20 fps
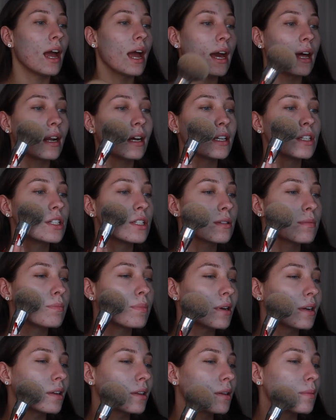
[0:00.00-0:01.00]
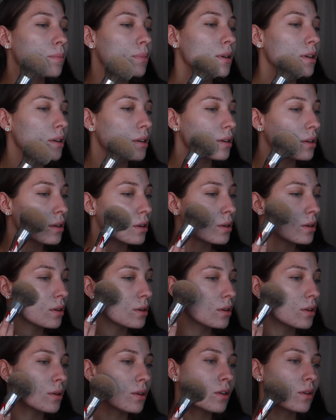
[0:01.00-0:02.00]
and I just barely put it
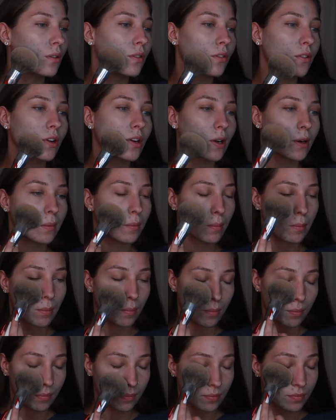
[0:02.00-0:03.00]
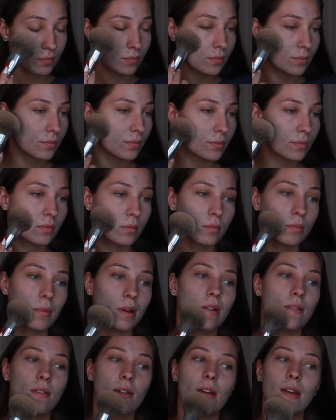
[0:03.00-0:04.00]
over
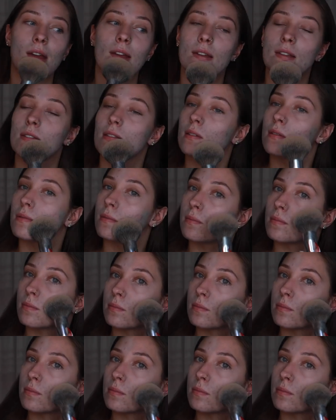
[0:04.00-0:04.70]
my face.